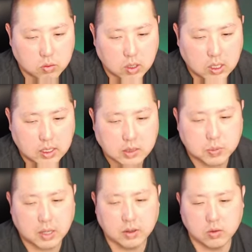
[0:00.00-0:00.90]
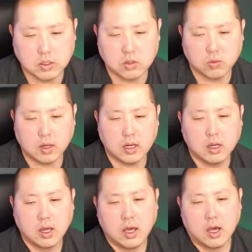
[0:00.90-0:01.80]
That's probably the reason why.
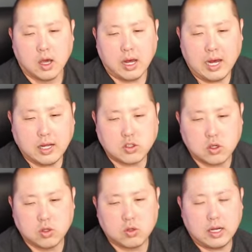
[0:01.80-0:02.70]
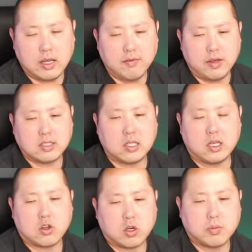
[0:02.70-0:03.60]
Do you do any investing
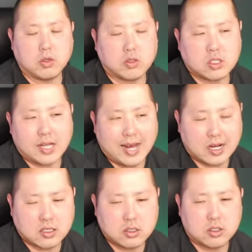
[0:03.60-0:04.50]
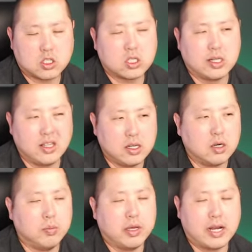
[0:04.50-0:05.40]
in crypto stocks? Just a little
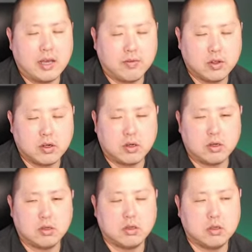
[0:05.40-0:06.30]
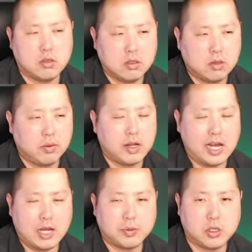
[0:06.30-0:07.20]
bit. I have a little bit of
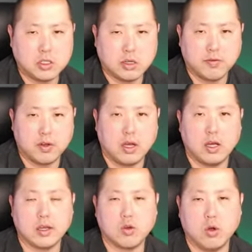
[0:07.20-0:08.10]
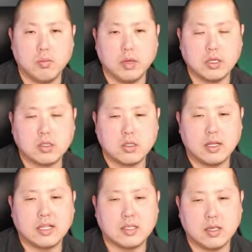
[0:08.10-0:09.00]
options of Coinbase.
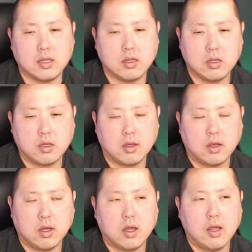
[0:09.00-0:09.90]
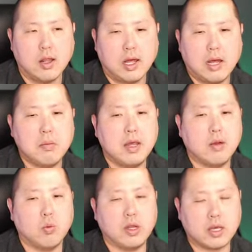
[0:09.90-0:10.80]
That's it. I
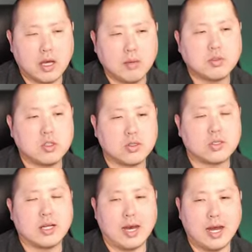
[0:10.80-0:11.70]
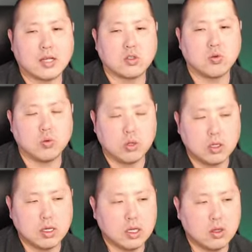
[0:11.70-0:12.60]
mean, when it comes to stocks,
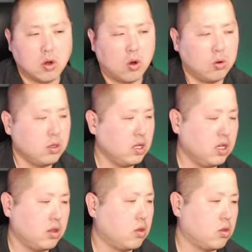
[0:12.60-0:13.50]
really the only